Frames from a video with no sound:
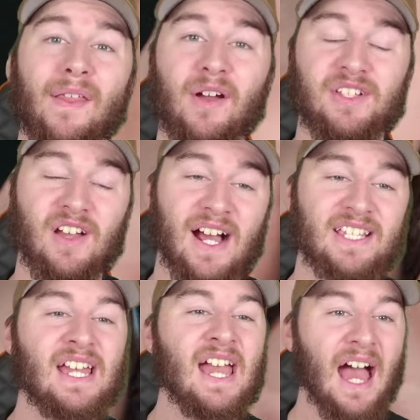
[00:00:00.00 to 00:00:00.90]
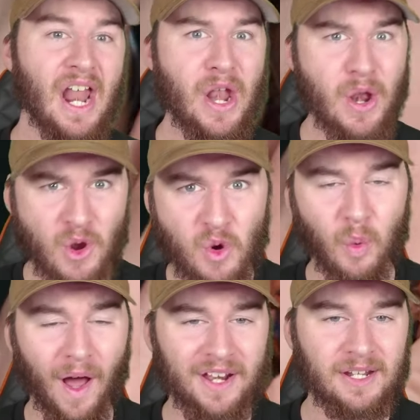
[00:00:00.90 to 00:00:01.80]
of those guys. A new
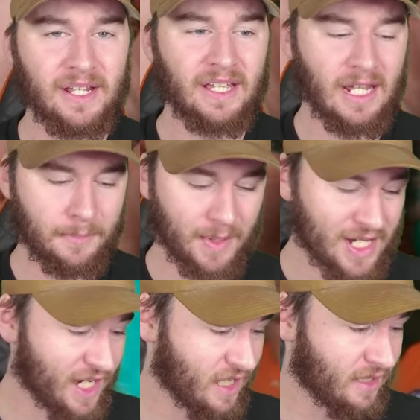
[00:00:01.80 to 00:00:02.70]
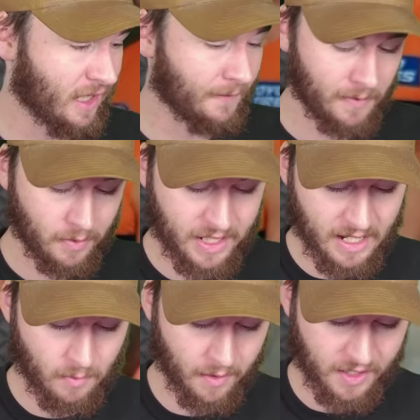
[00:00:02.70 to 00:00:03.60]
one in particular. Like, if I were to
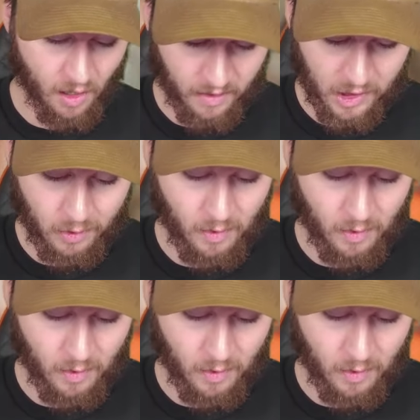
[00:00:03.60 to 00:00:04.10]
get one of the Collingwood